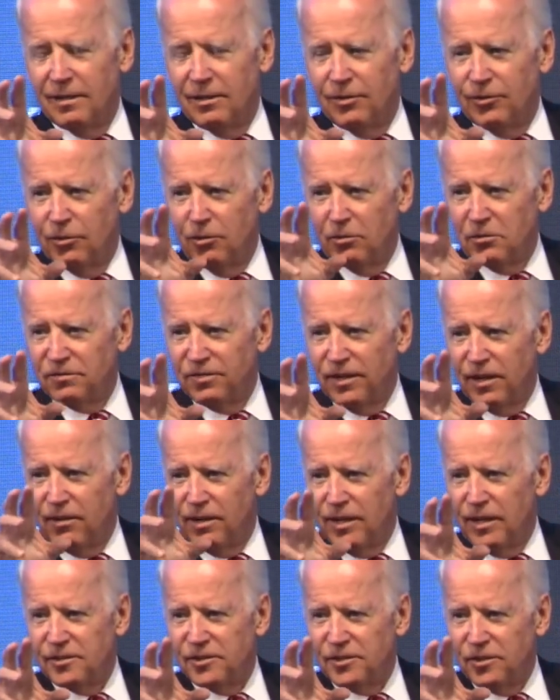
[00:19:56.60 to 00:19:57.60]
those
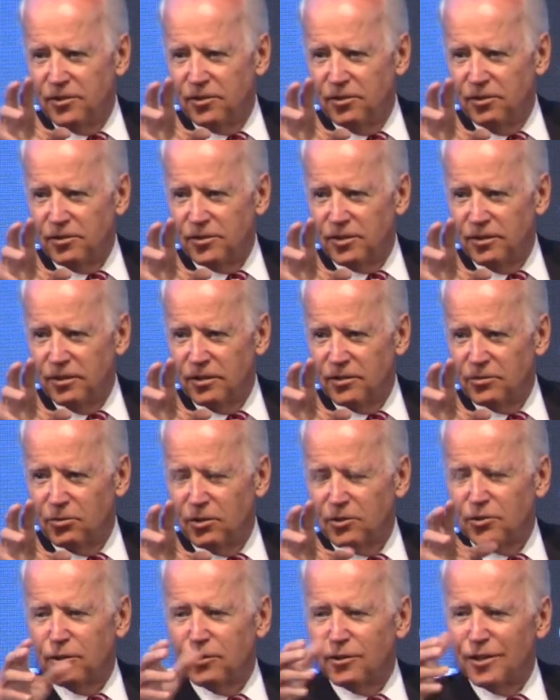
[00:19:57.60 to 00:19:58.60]
very institutions,
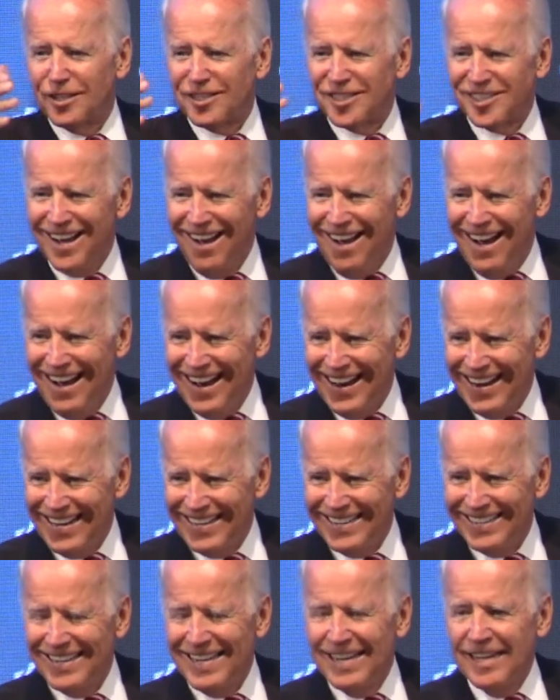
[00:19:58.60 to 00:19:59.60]
which are
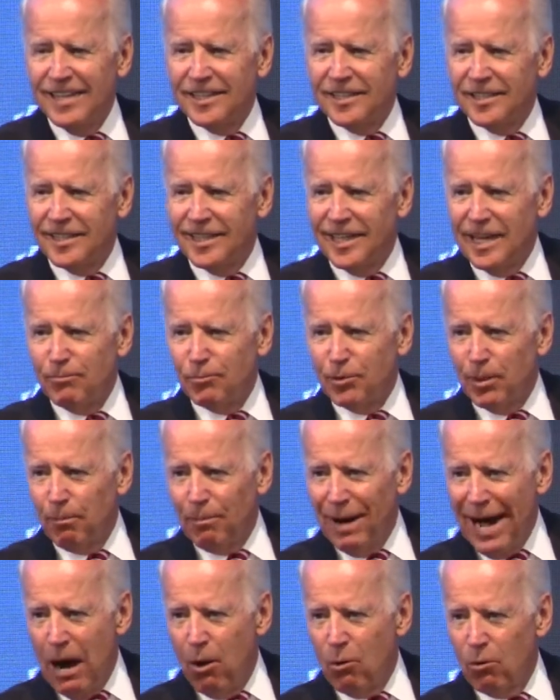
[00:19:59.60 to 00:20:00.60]
designed to keep the
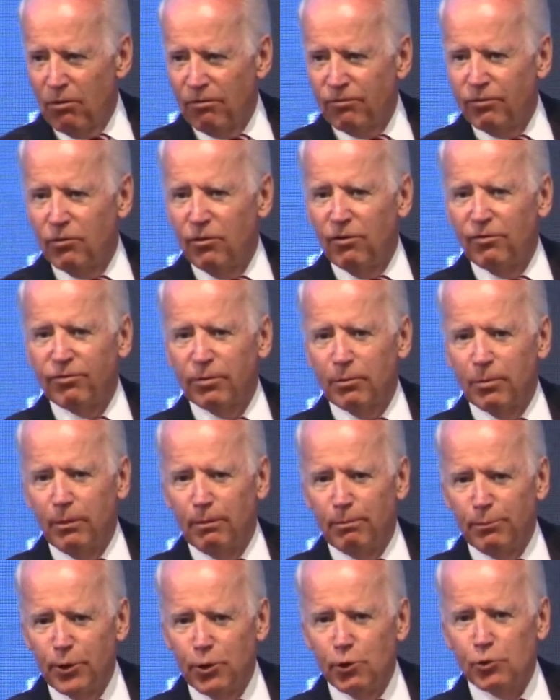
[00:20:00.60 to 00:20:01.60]
powerful from
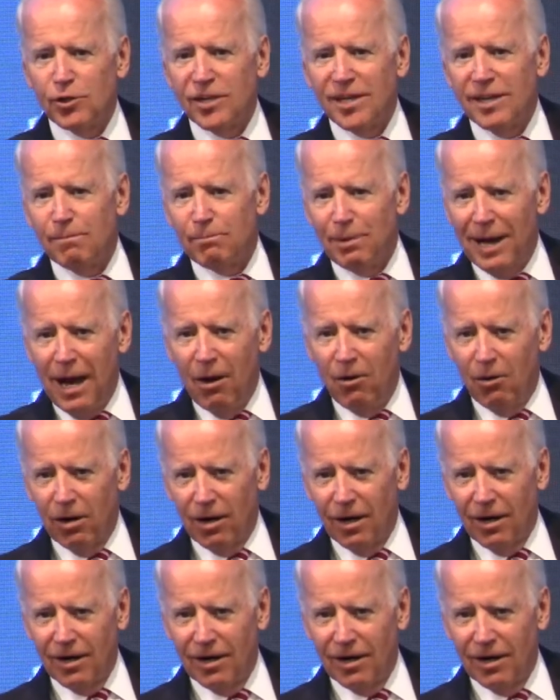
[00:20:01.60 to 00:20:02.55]
abusing power.